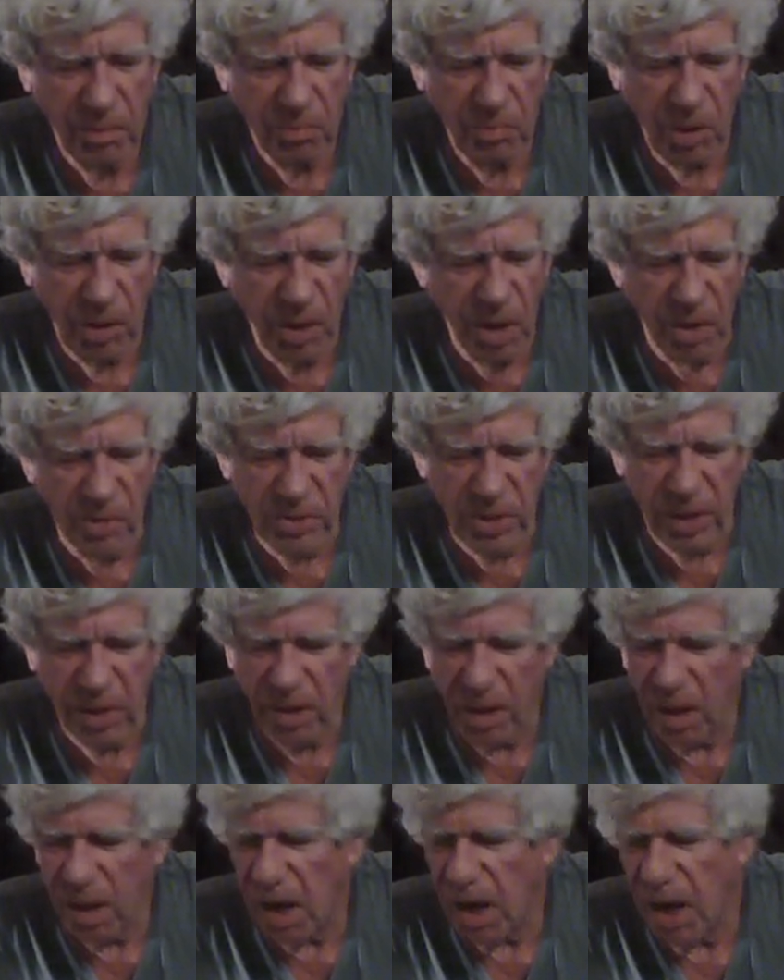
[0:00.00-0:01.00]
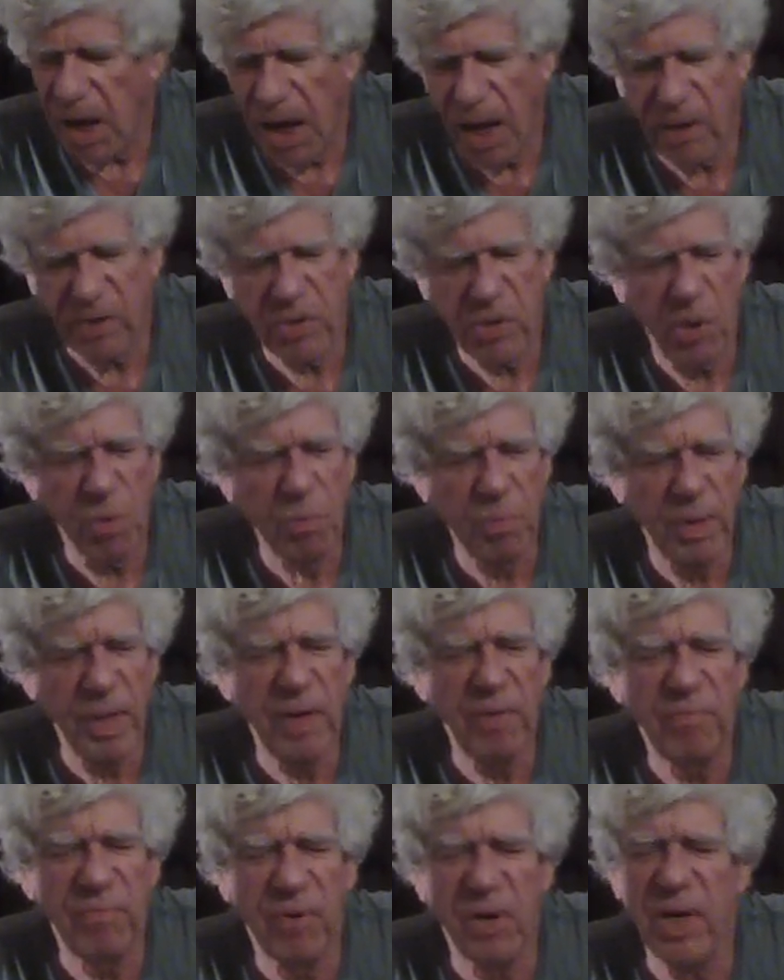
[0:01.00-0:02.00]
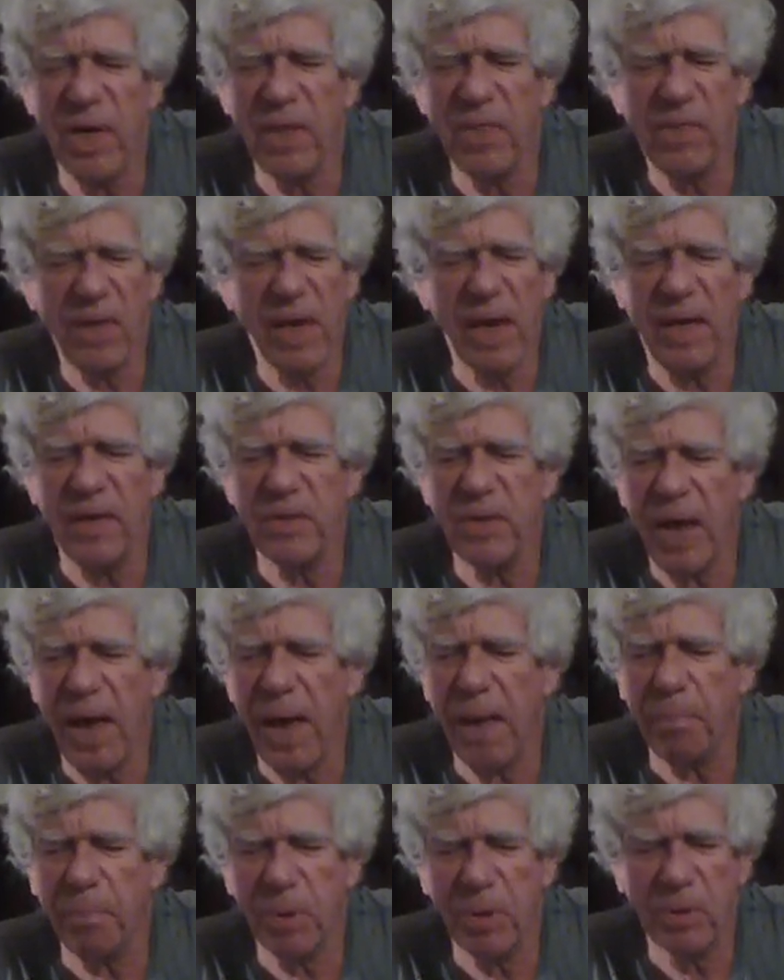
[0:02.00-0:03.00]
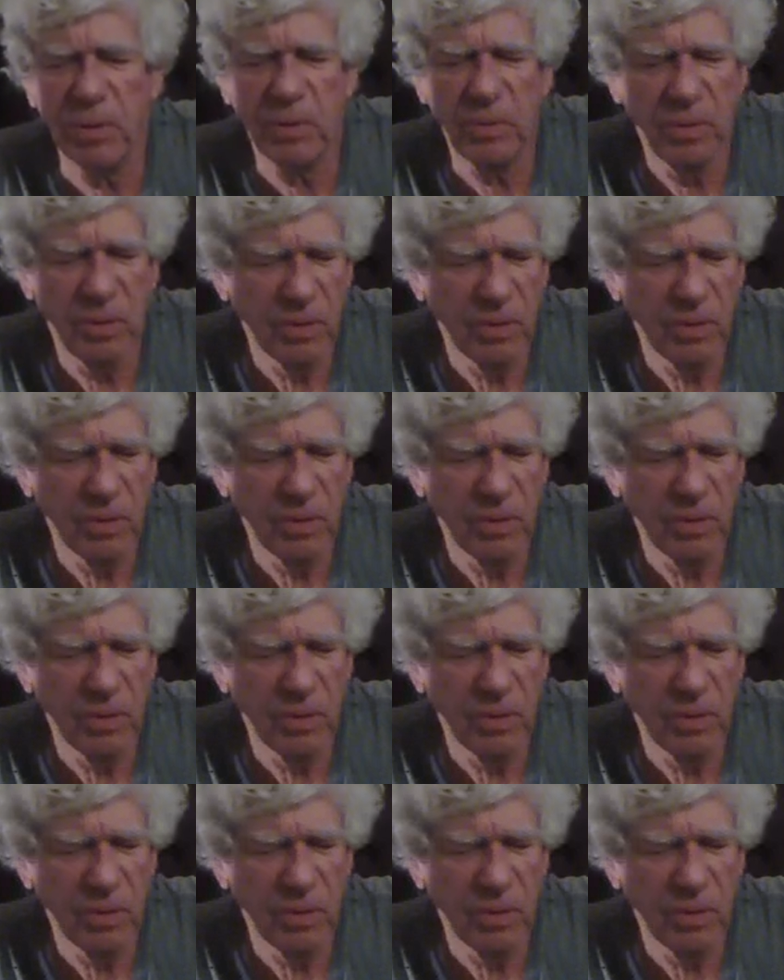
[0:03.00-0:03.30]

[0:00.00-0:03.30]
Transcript: because I had so many funny things happen